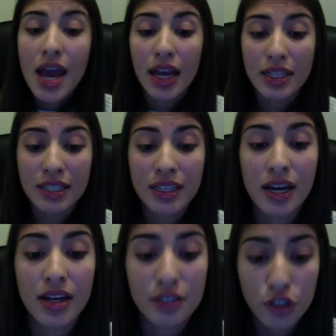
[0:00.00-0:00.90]
In
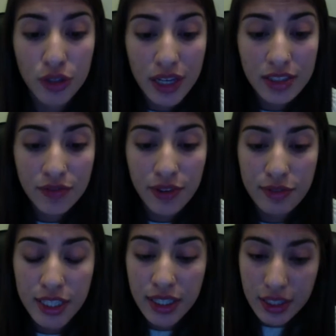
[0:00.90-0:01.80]

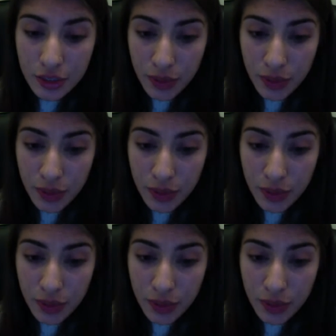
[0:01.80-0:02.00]
2015, this